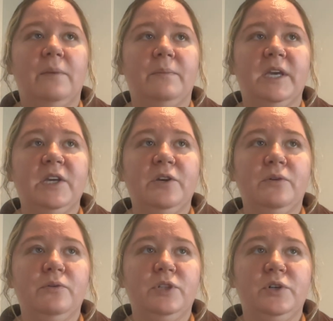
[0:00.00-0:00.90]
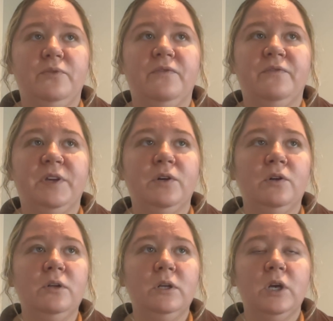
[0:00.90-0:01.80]
get you to
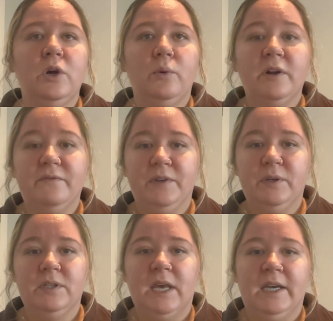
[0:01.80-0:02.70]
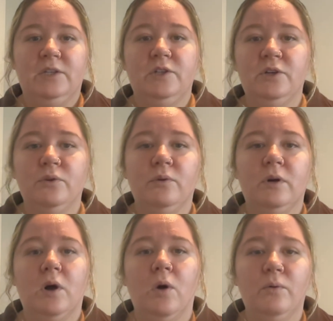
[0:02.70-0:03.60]
feel what it feels like to
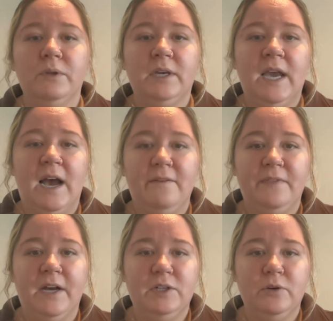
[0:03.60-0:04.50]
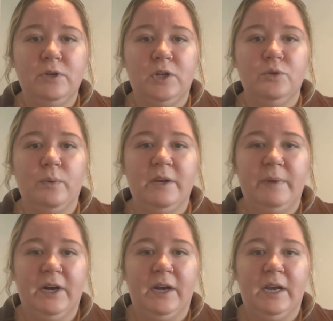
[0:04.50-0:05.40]
only have that toe touch weight
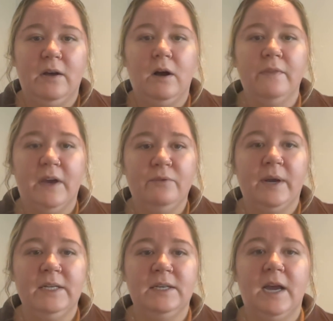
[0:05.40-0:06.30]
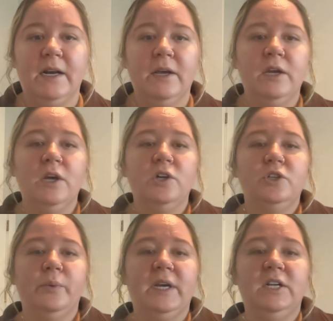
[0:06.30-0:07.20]
bearing on that right side.
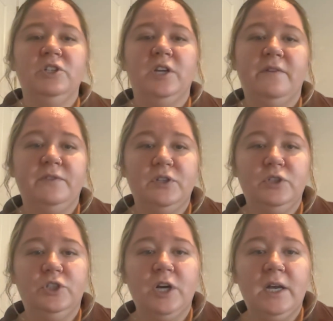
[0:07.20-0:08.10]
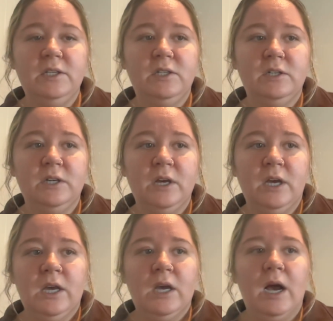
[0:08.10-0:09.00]
So we're going to shift just
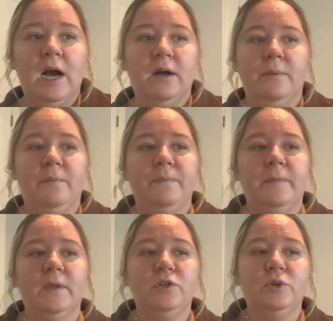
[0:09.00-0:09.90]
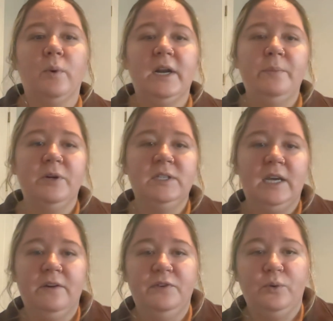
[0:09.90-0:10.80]

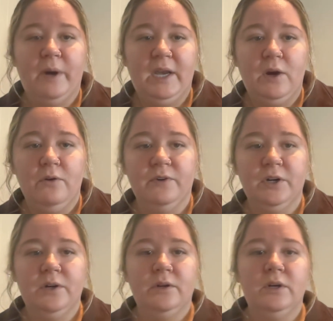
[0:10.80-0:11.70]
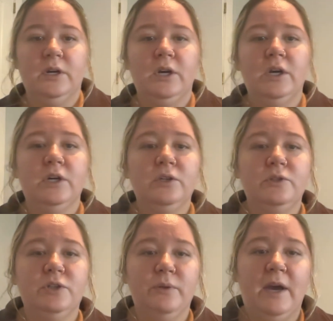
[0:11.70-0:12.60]
20% of your weight over
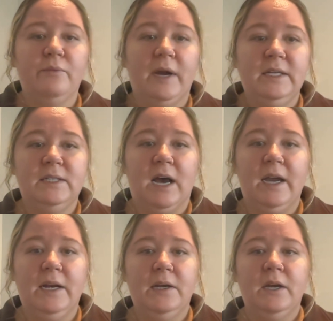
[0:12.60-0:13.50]
to that right side.